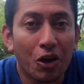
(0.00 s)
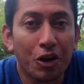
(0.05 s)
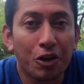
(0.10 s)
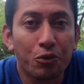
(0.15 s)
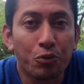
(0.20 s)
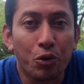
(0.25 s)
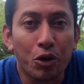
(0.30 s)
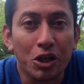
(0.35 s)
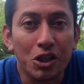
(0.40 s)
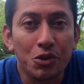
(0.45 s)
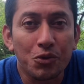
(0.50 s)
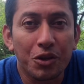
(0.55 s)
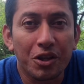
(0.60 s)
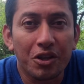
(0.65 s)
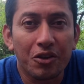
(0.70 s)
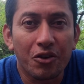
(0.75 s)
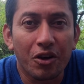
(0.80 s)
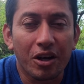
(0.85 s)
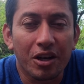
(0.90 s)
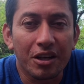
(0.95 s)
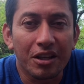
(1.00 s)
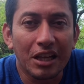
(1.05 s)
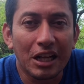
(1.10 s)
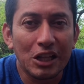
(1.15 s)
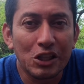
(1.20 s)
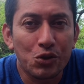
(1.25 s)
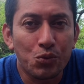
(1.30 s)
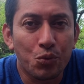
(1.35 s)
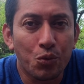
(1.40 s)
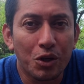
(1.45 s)
How it works with the
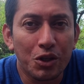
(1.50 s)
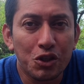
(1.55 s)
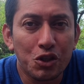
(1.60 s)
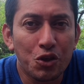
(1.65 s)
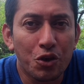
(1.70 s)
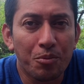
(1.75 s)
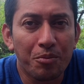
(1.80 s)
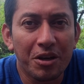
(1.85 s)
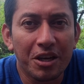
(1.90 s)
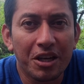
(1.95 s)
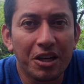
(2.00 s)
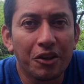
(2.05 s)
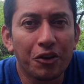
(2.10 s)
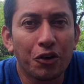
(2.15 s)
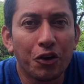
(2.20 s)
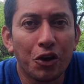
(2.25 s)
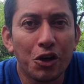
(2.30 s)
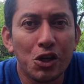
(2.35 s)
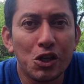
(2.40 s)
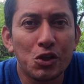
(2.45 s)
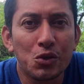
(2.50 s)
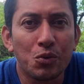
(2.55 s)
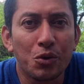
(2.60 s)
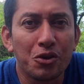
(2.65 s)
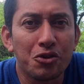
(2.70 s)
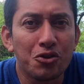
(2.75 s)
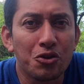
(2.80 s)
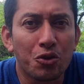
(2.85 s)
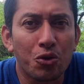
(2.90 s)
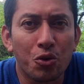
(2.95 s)
crocodiles, once you're making noise, once you